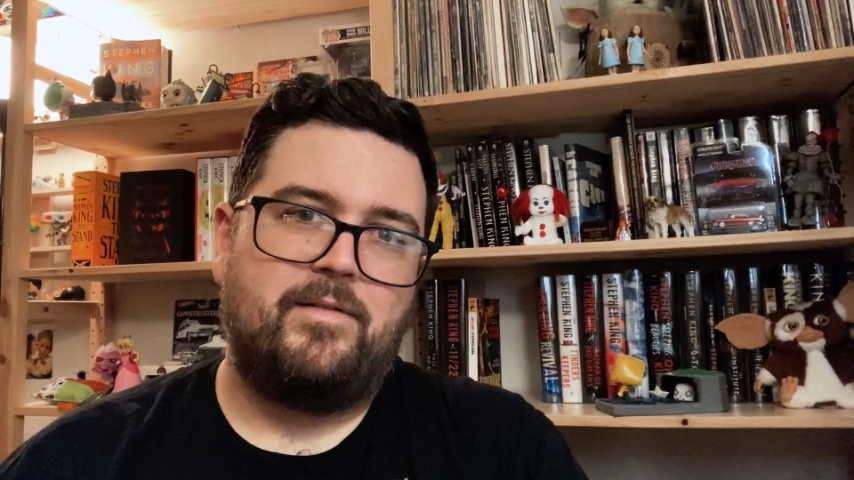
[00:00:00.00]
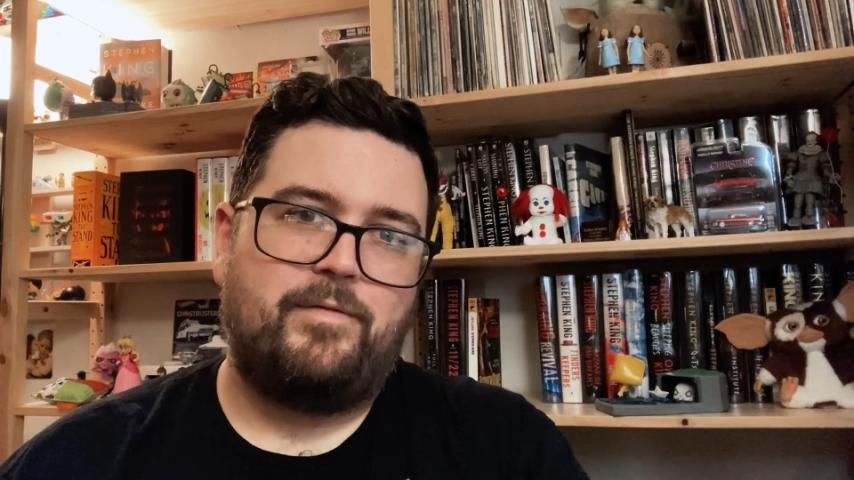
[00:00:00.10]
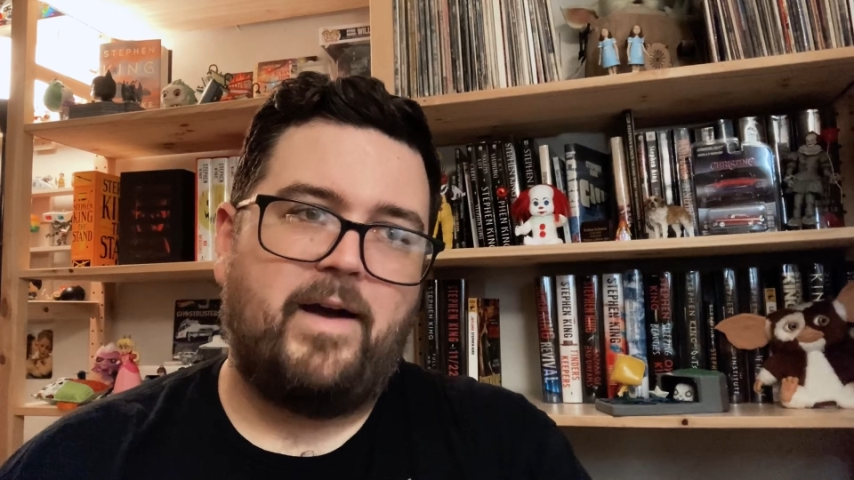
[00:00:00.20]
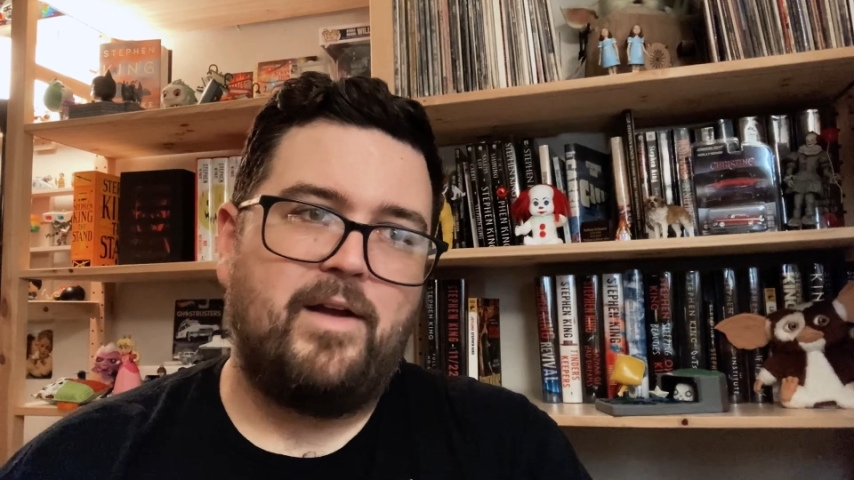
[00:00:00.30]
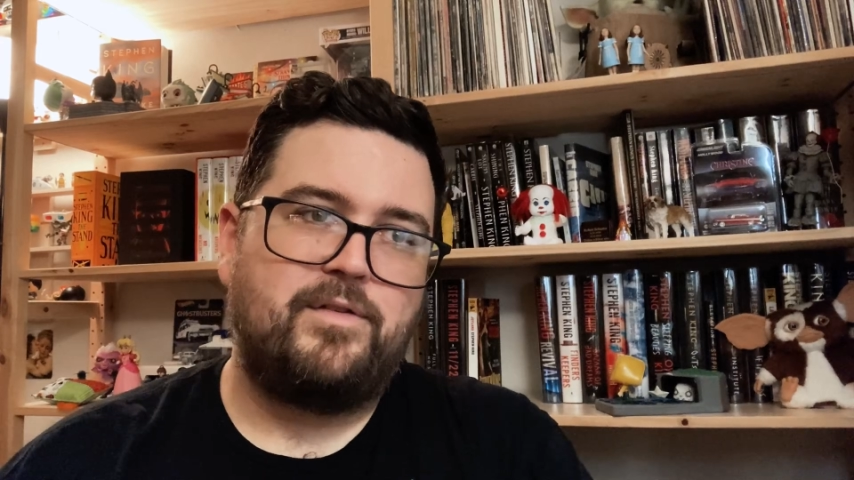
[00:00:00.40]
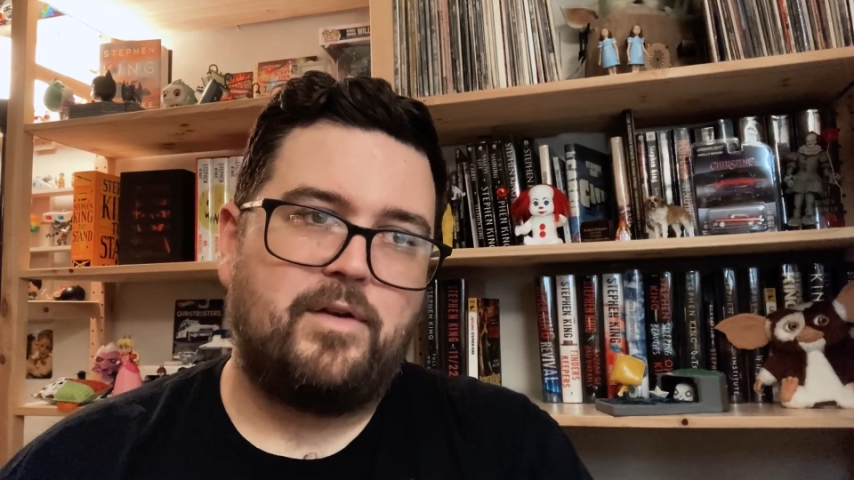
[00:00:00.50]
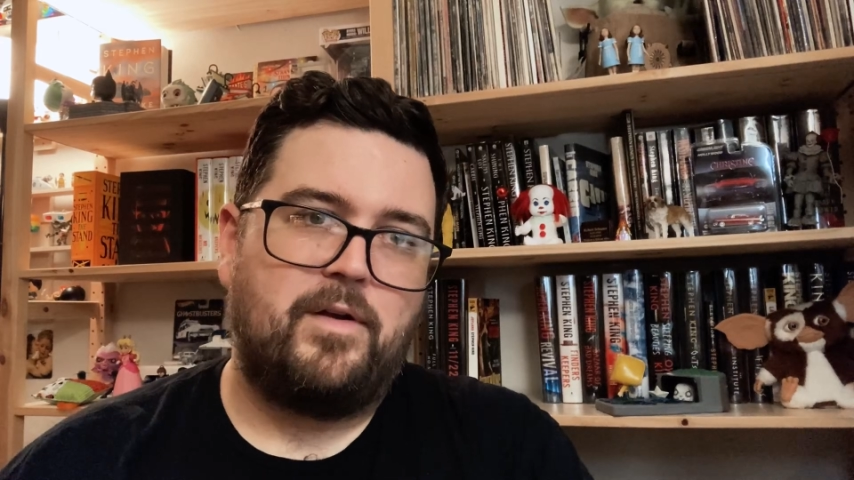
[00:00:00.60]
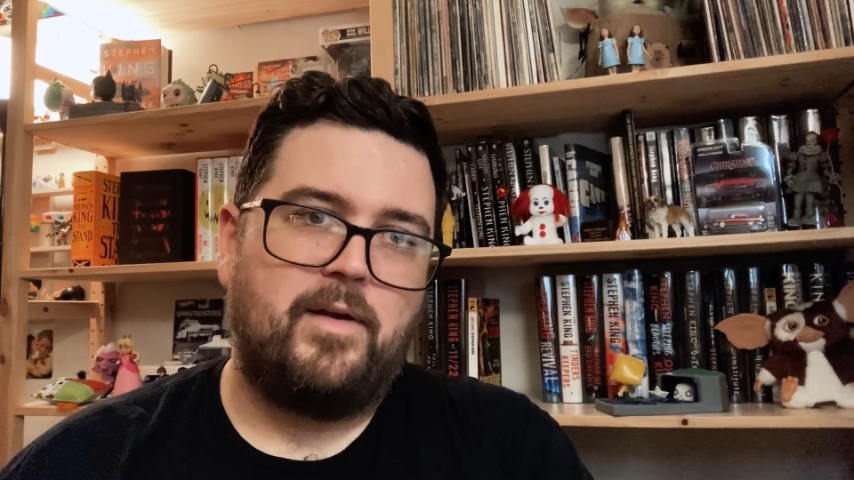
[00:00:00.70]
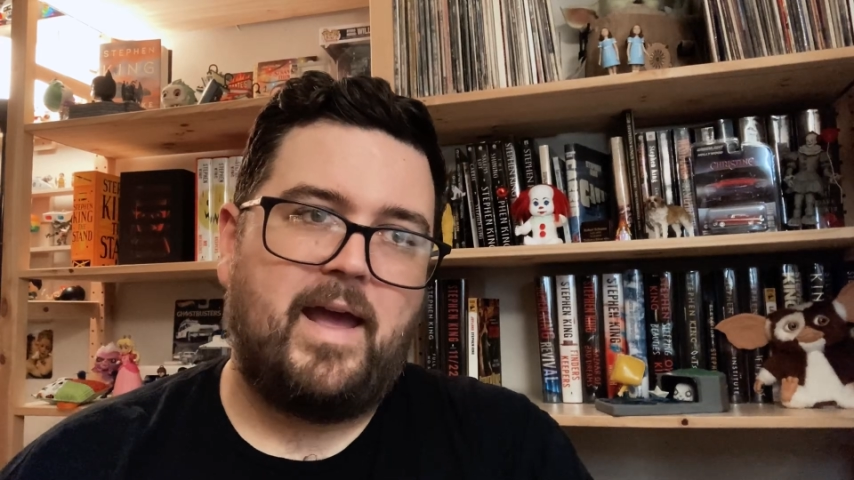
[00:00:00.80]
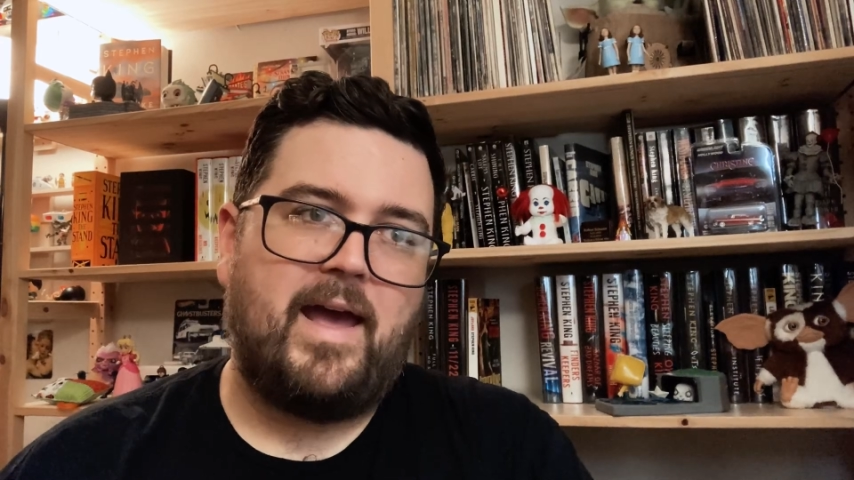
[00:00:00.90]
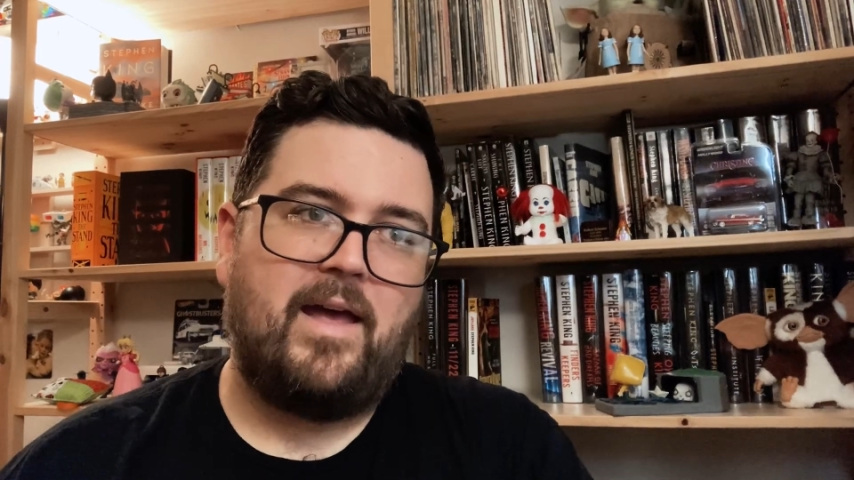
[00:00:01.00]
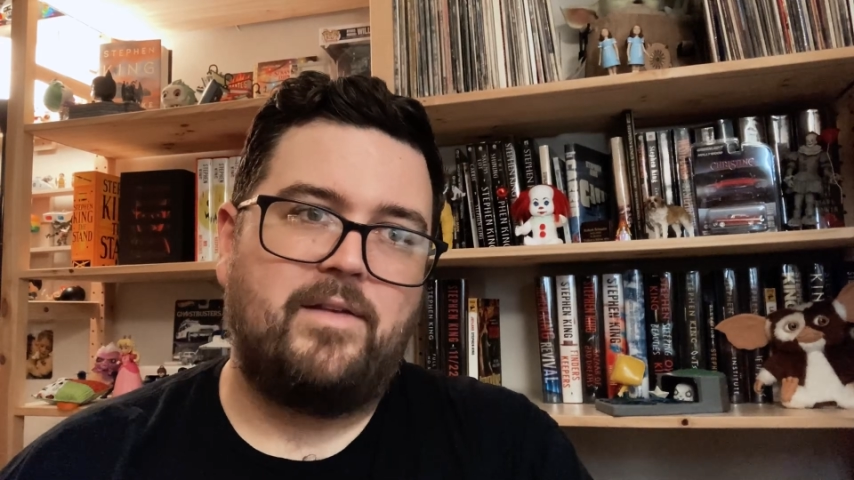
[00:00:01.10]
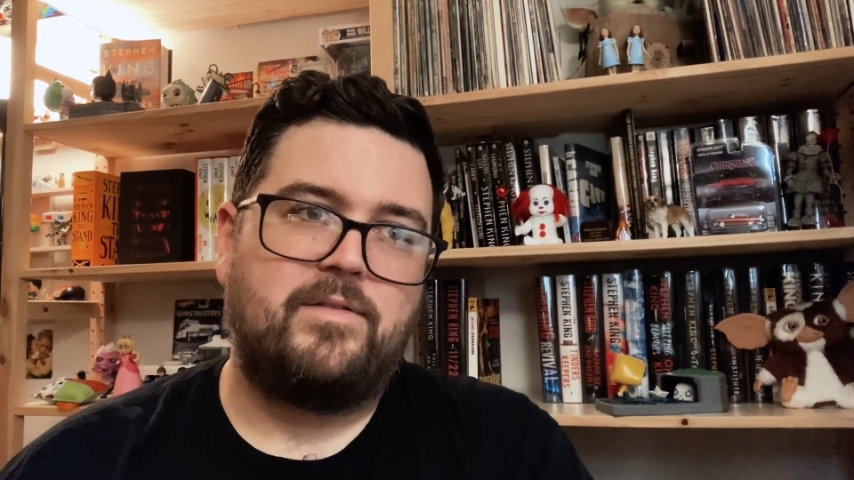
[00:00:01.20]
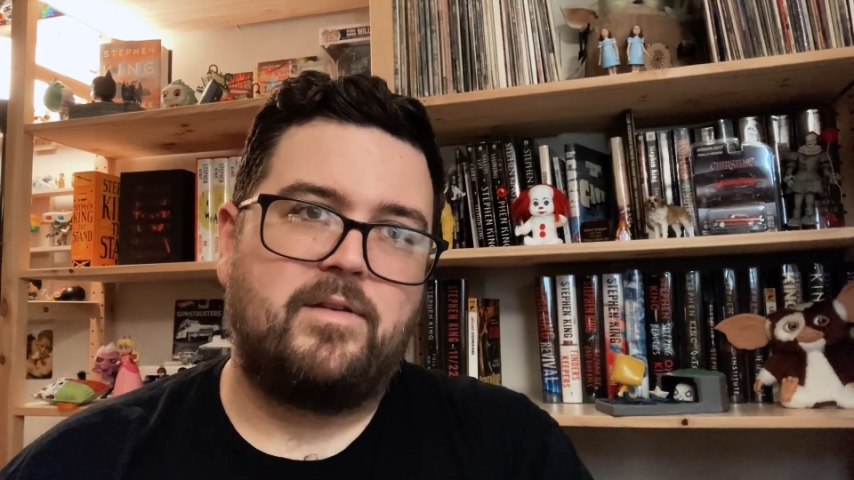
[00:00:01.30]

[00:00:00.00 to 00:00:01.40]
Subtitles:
Firestarter has